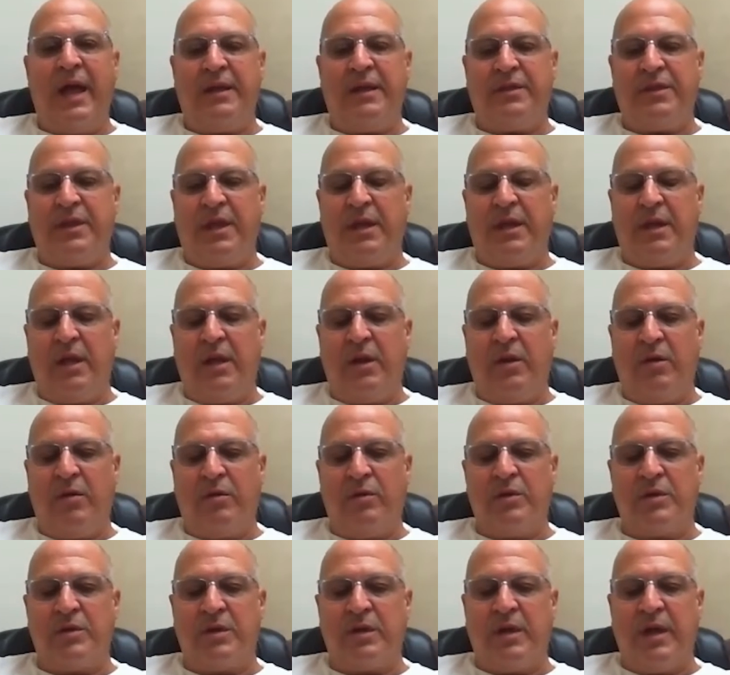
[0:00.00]
I think, you know,
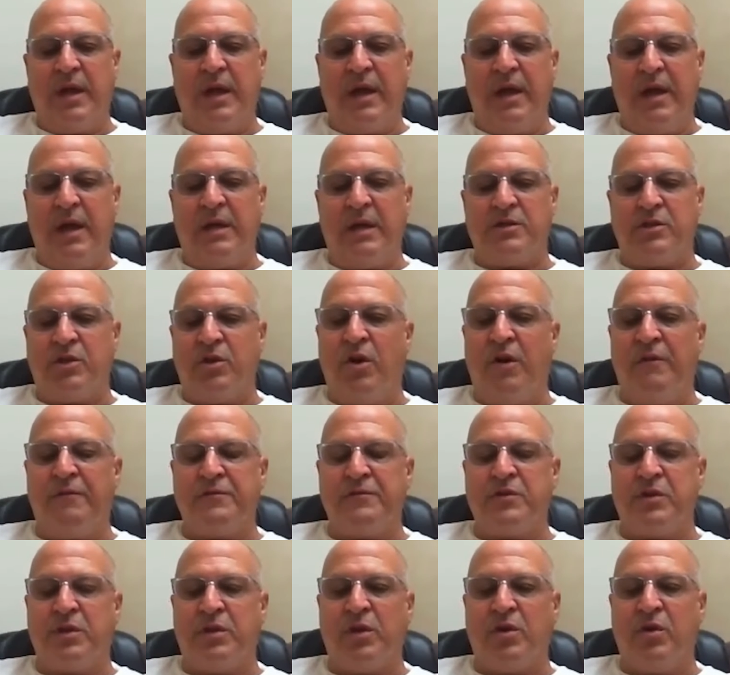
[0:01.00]
look, as an
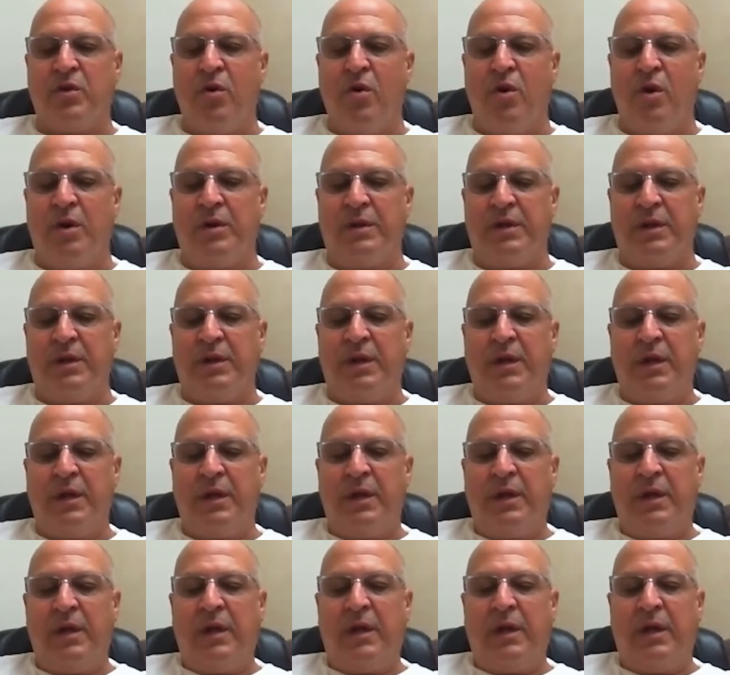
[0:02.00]
officer of the court,
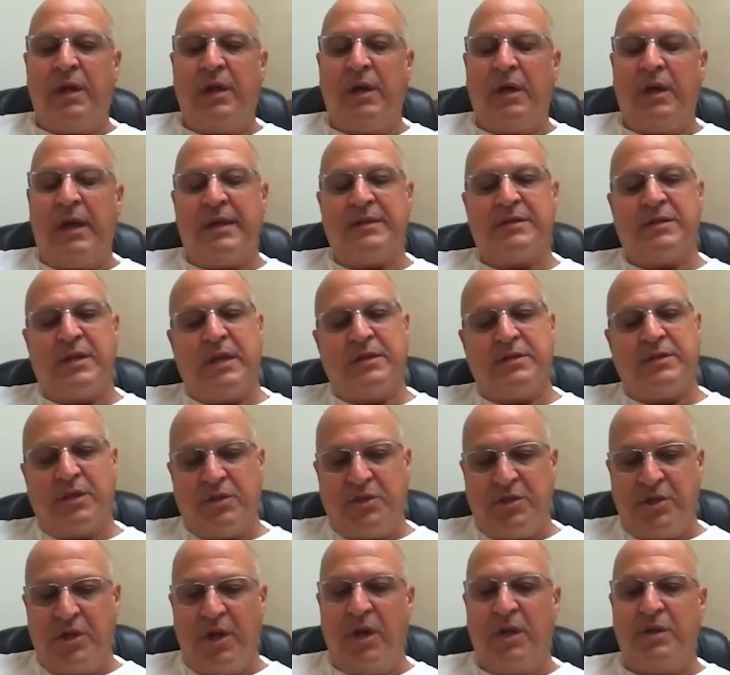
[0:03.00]
as a
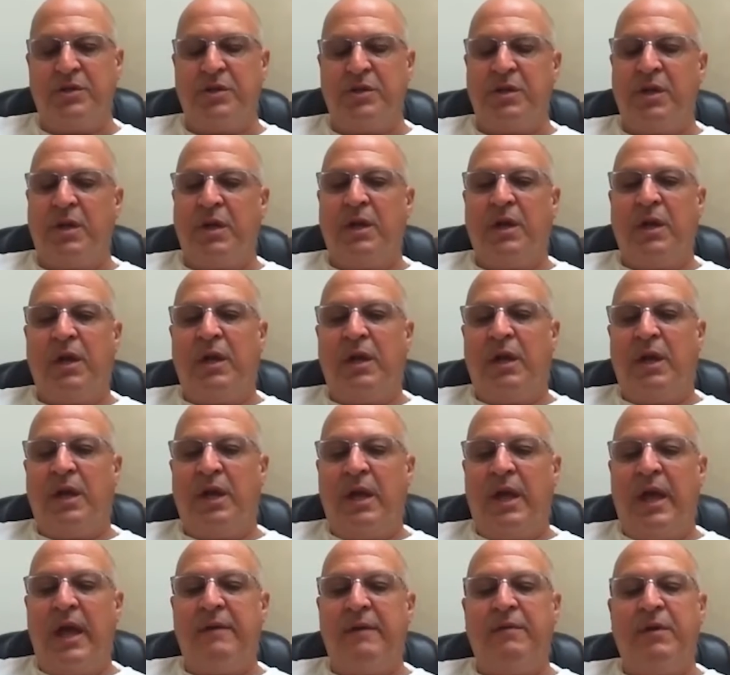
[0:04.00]
judge,
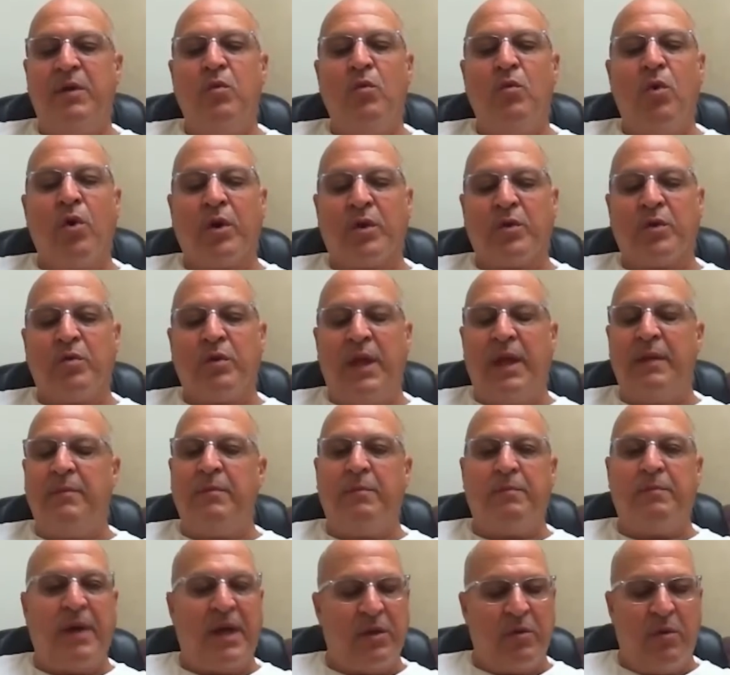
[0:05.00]
having worked with,
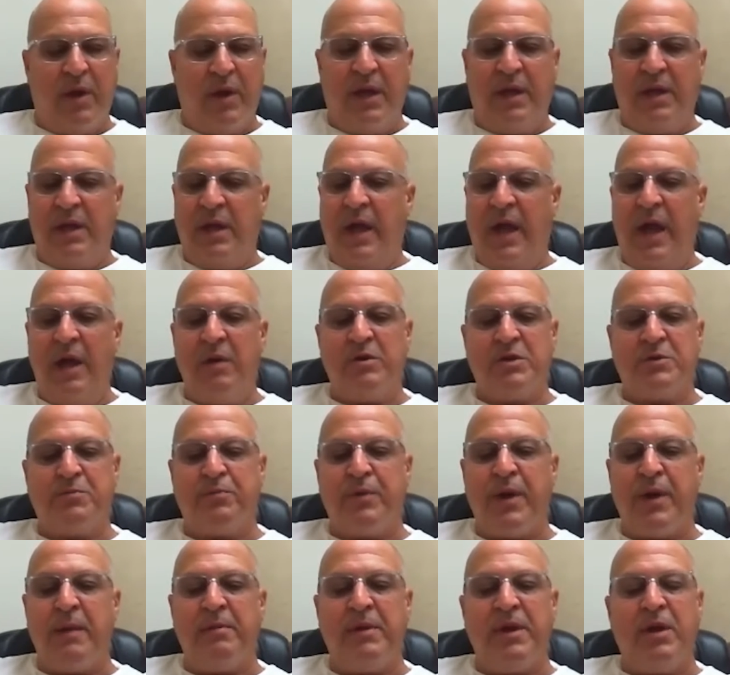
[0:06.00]
and by the way, I was
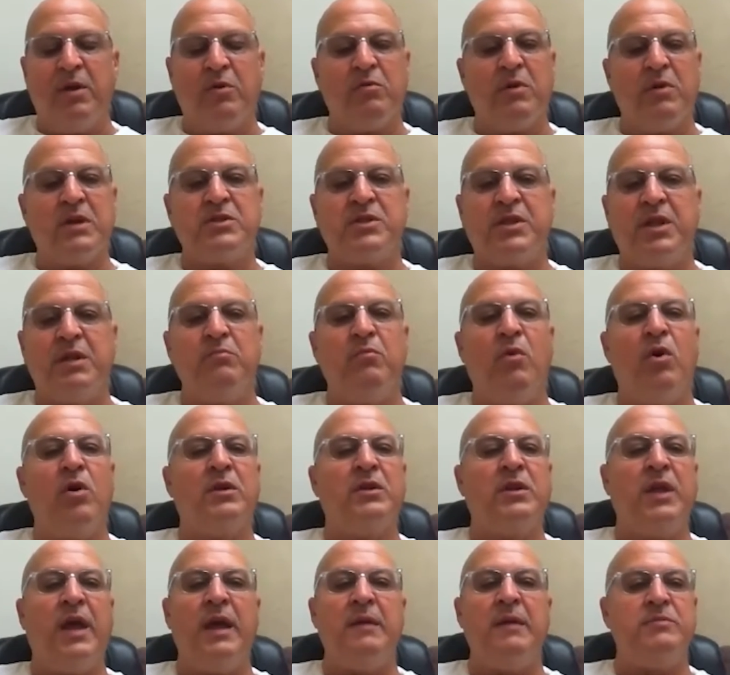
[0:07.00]
probably arrested more
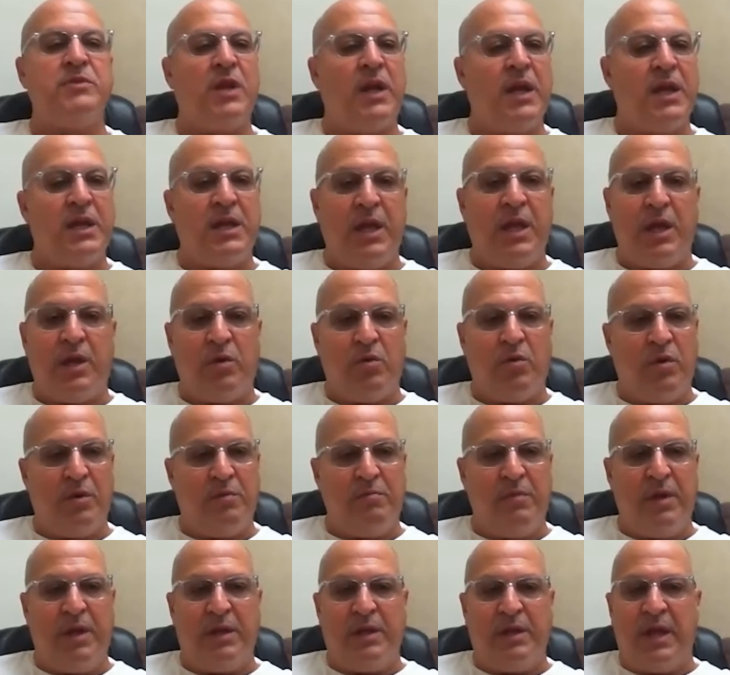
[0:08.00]
times than I care to
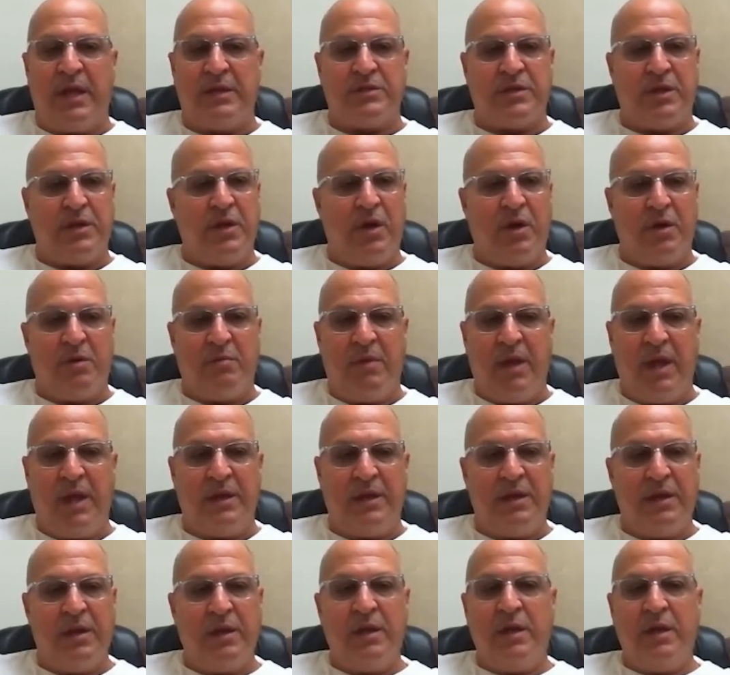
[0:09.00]
admit as a young
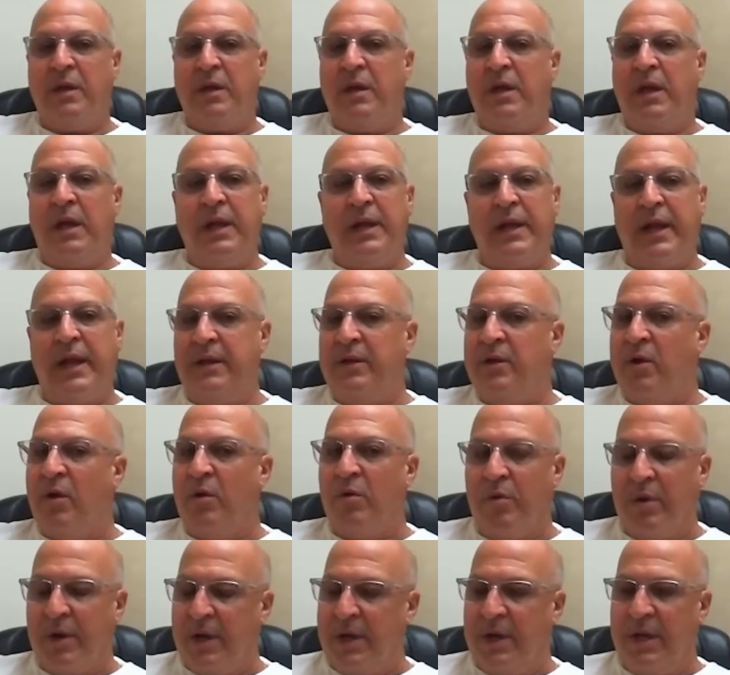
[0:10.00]
man. And I know
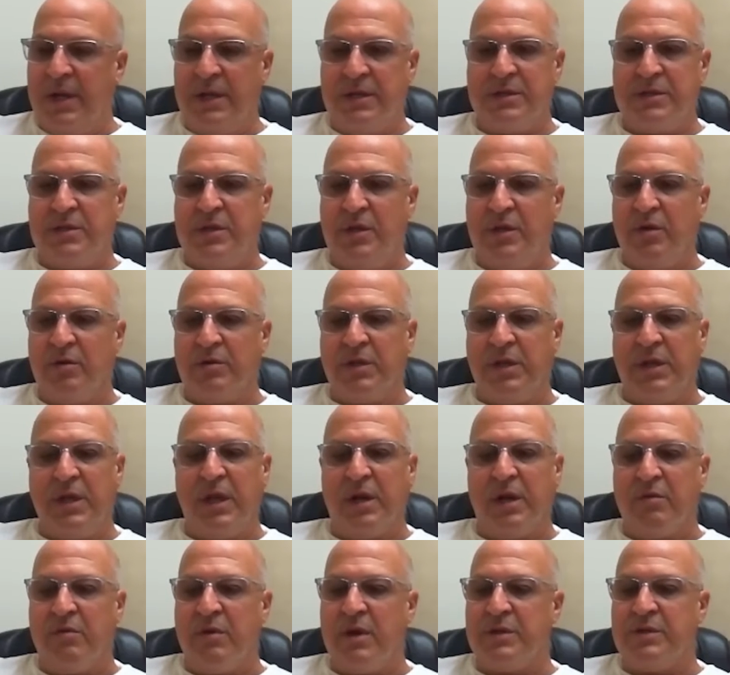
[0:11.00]
what it is, you know, to get
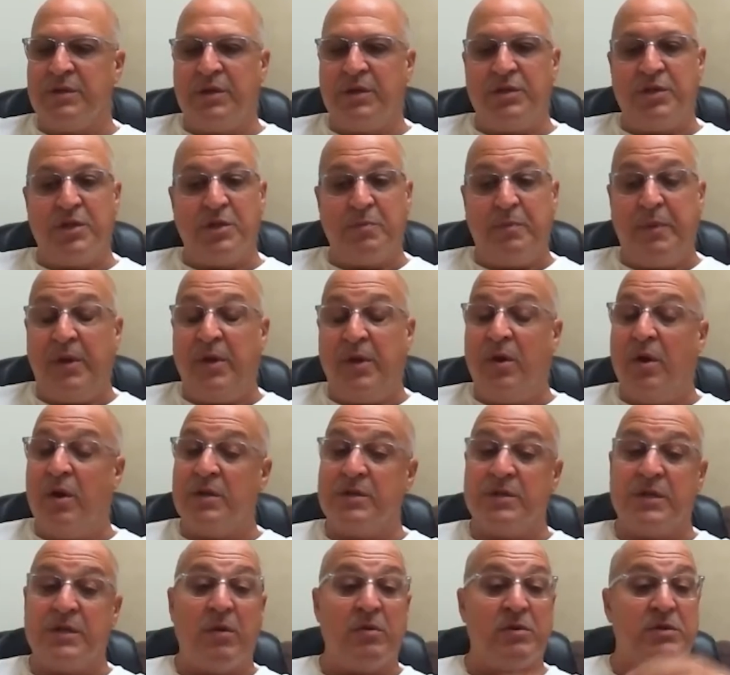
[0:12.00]
arrested just
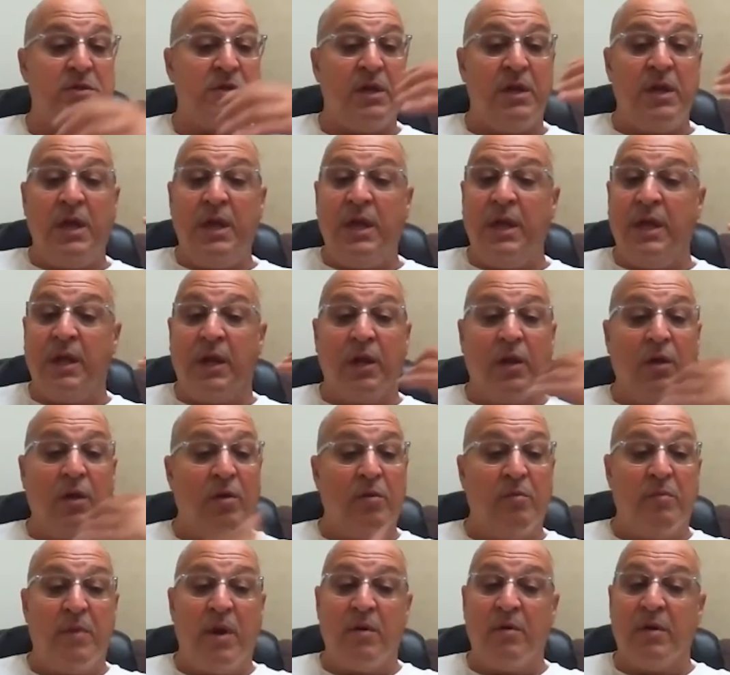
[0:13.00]
because I was
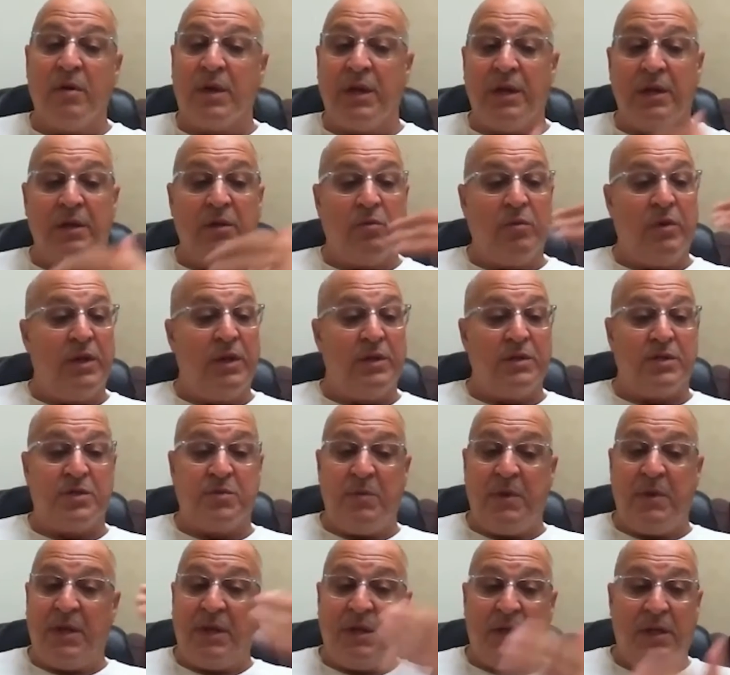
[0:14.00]
Italo-American. We didn't
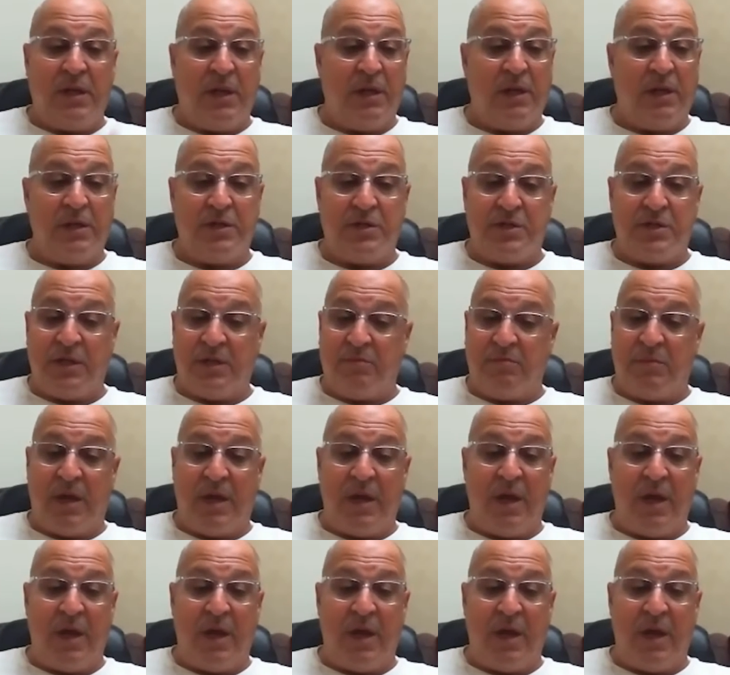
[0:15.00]
speak English in my